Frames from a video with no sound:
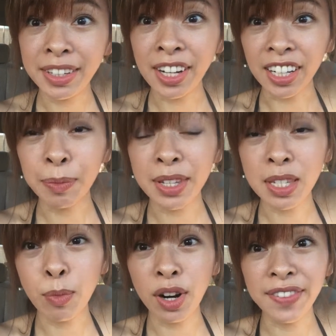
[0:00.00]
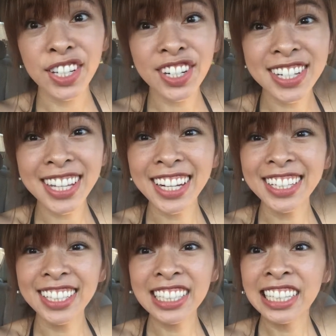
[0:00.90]
document some more adventures
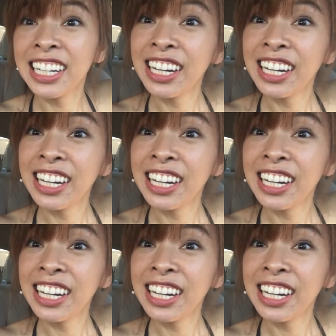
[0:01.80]
later.